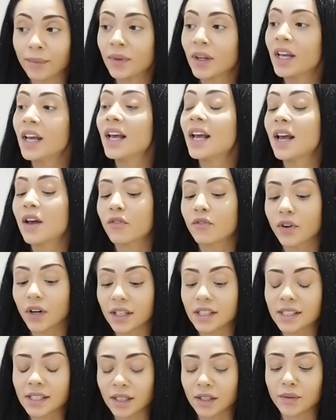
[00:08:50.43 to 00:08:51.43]
I feel
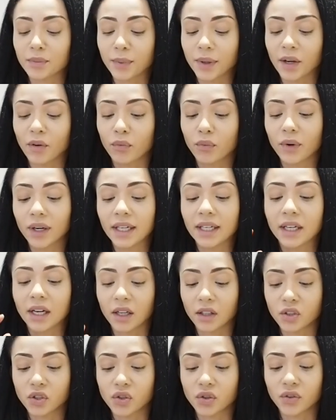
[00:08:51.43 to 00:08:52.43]
like it's going to be a really
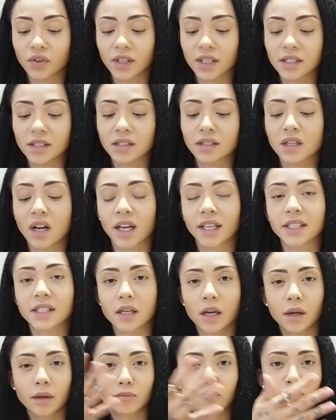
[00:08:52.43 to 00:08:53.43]
luxurious
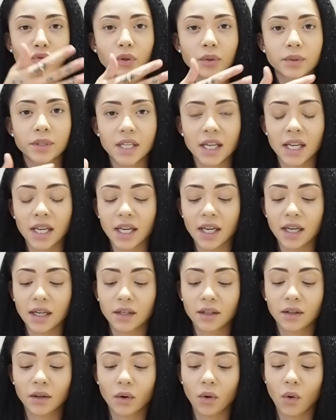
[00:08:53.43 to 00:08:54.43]
nighttime
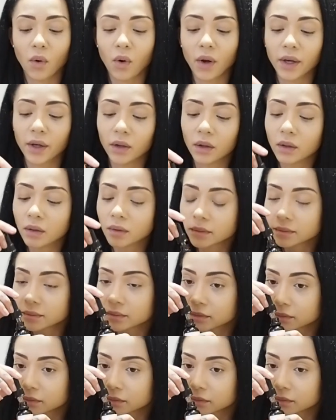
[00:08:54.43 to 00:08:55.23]
routine oil.